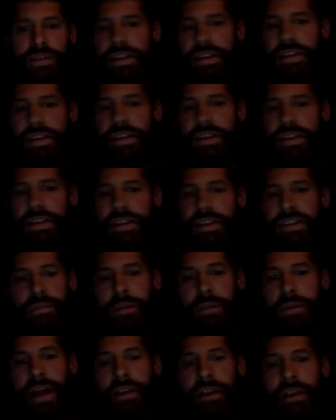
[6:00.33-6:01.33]
It's in
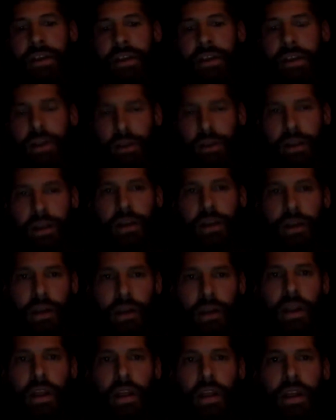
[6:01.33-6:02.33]
my backyard there.
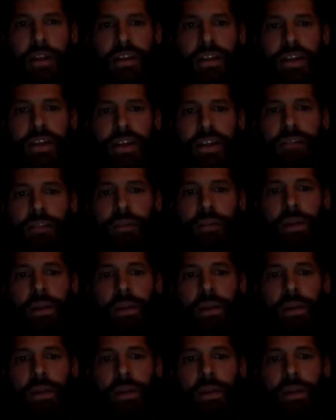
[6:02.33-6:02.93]
They're definitely on